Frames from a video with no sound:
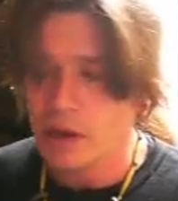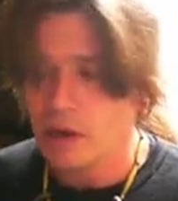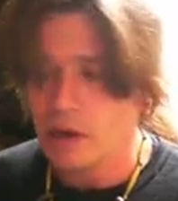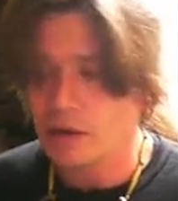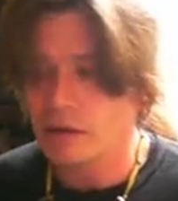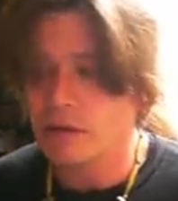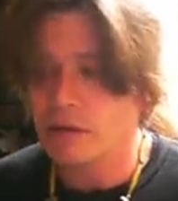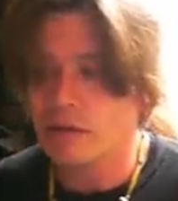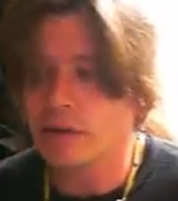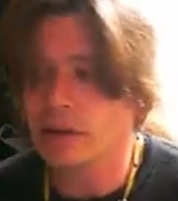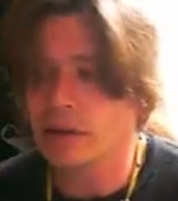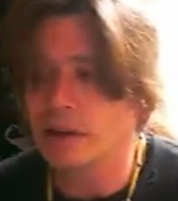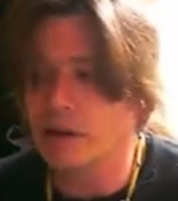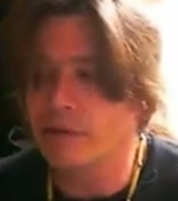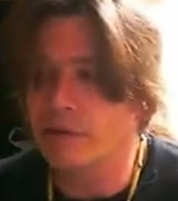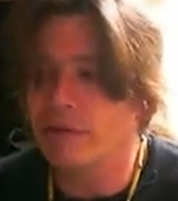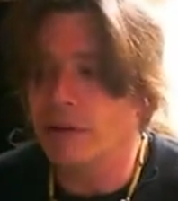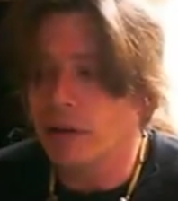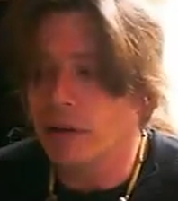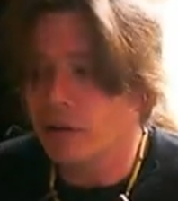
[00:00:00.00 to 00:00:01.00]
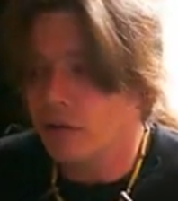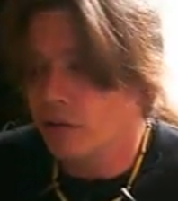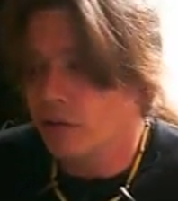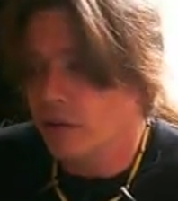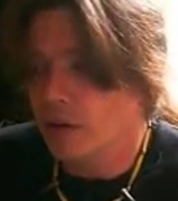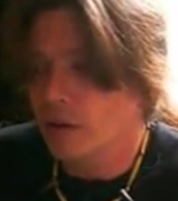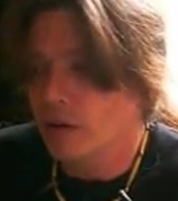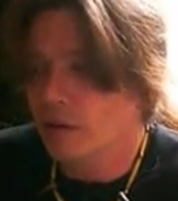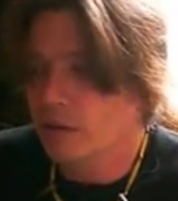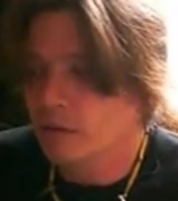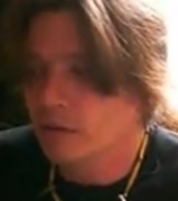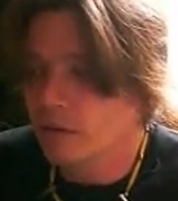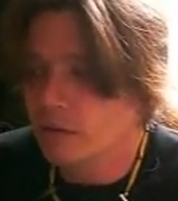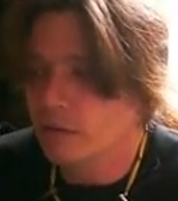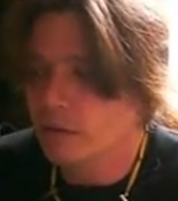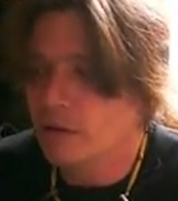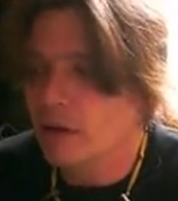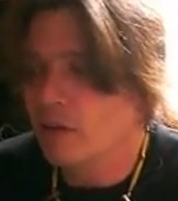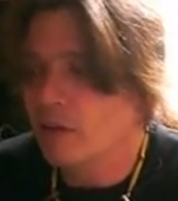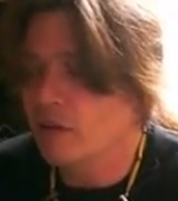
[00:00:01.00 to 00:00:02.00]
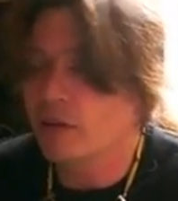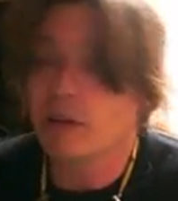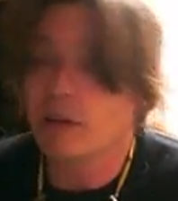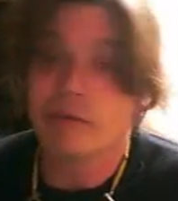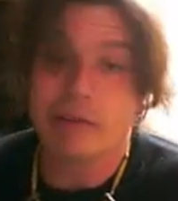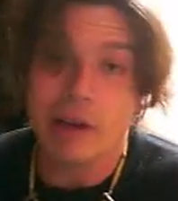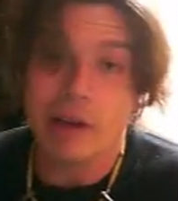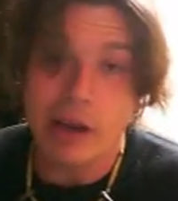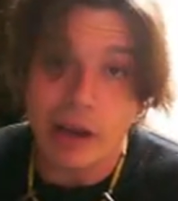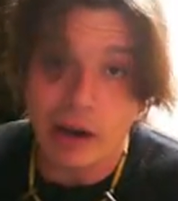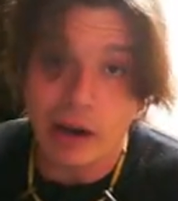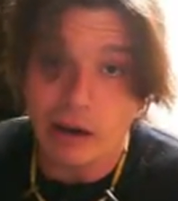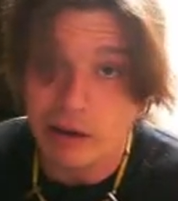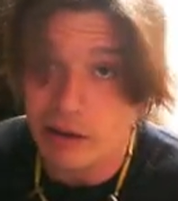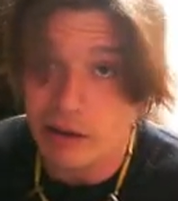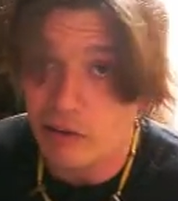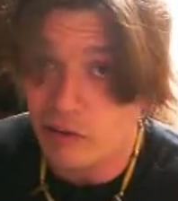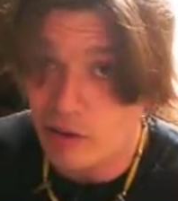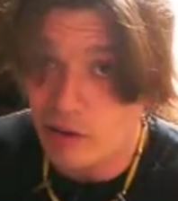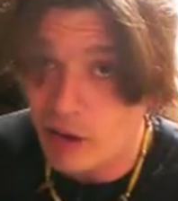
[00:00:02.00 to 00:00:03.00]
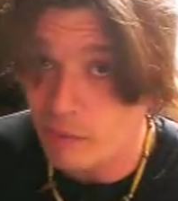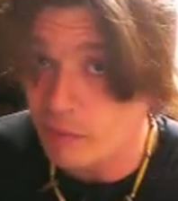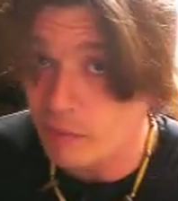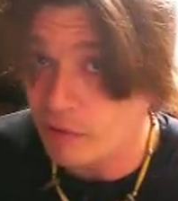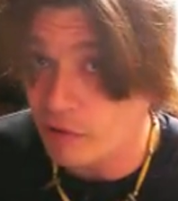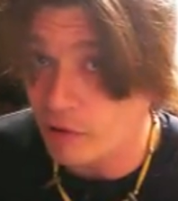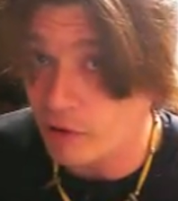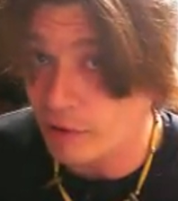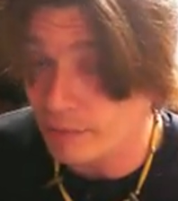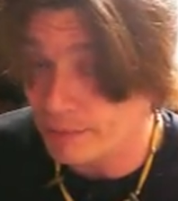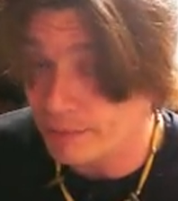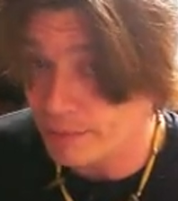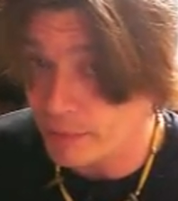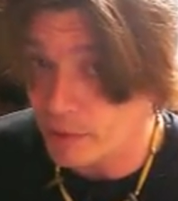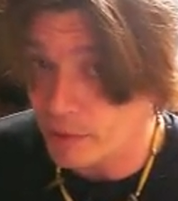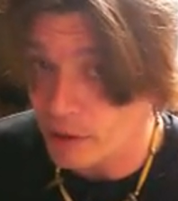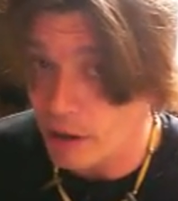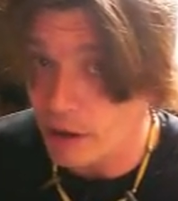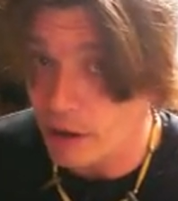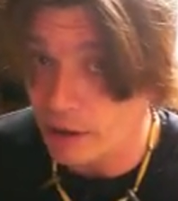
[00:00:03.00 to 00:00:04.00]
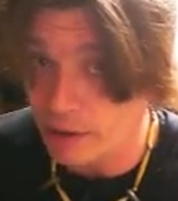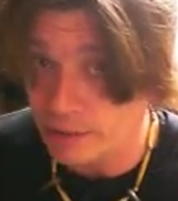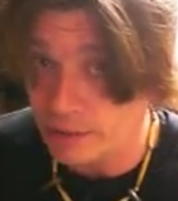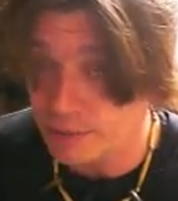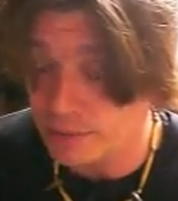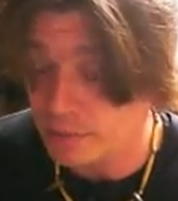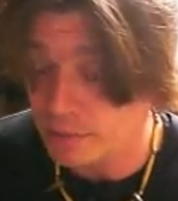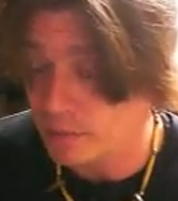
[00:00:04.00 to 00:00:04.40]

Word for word: Another thing that affects the density of air is temperature. Okay,